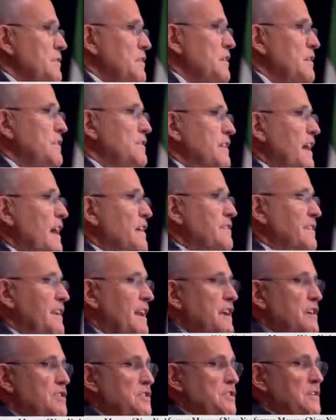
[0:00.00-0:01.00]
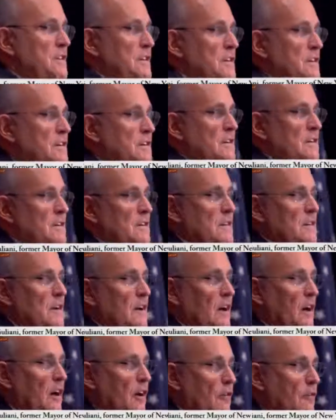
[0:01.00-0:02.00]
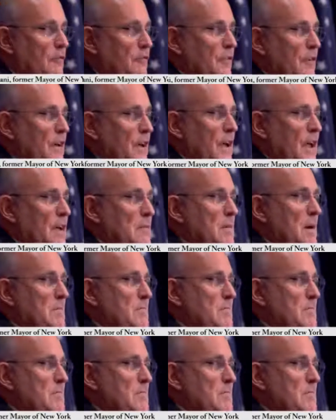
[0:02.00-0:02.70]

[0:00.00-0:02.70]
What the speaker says: in the assassination of a